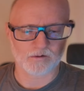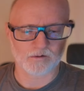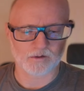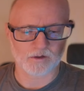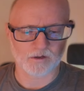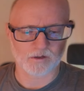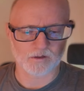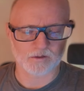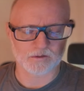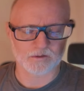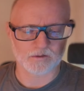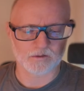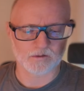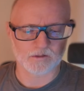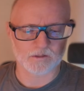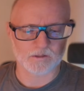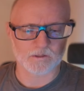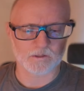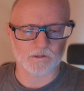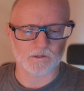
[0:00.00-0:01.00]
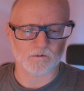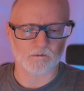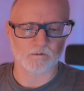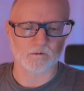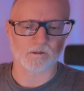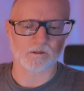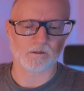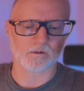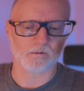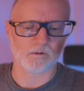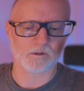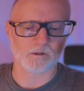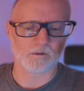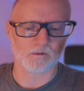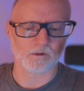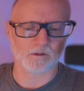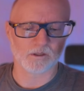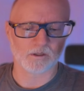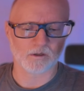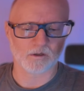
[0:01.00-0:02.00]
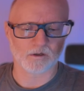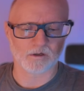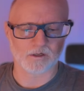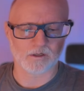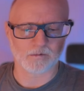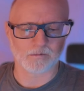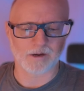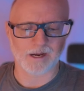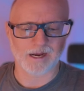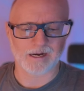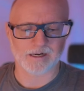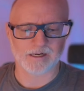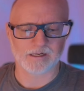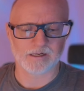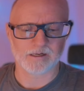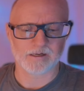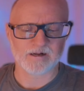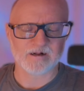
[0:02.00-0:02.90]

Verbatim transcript: You can also do this. This is really really really good on your back.